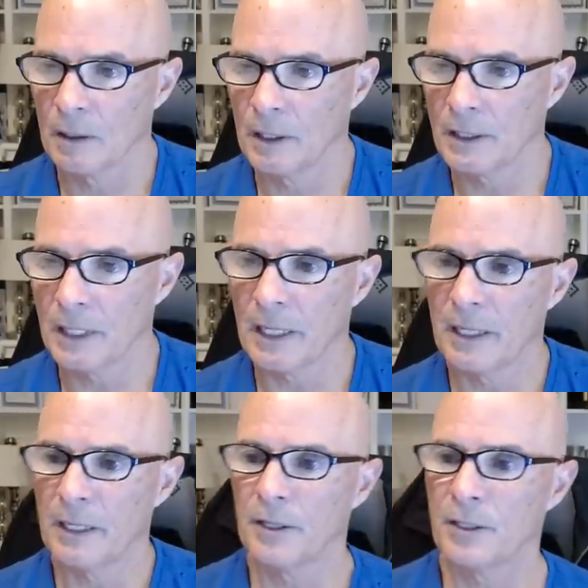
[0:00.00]
We just
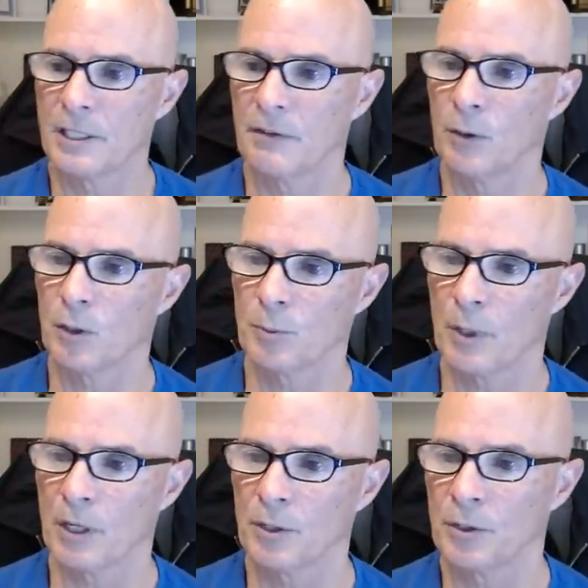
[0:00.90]
added 170
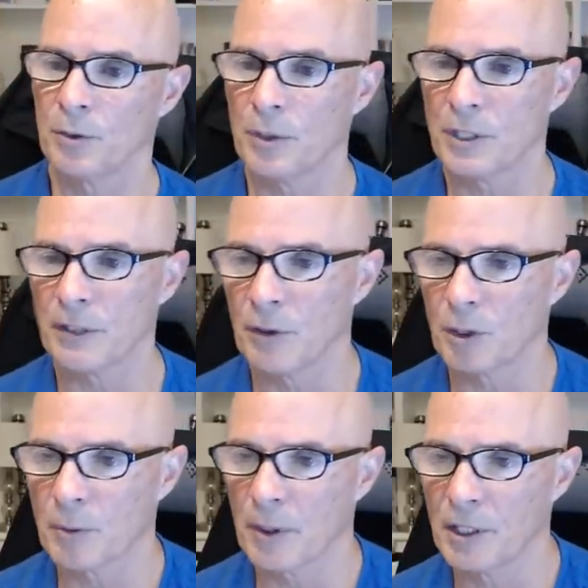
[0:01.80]
horsepower to a 270
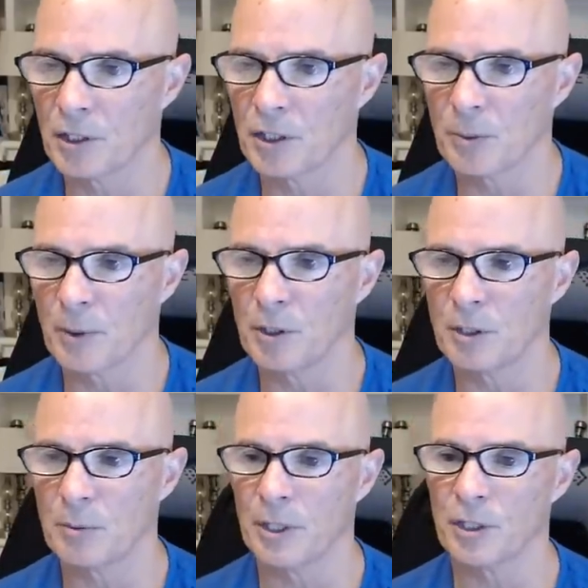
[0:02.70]
horsepower engine just by
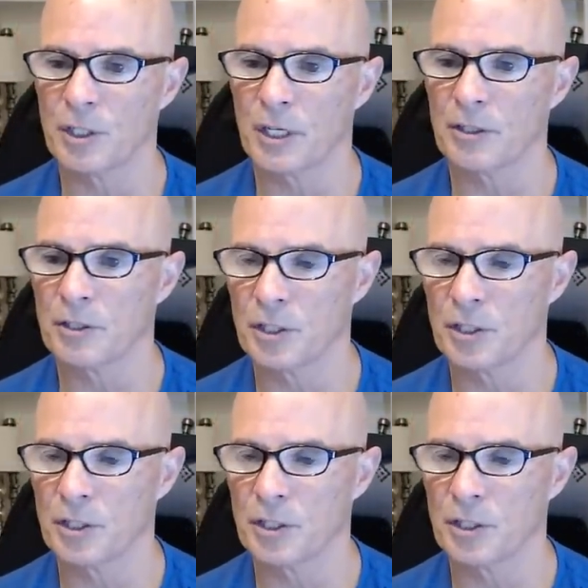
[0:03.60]
using bigger injectors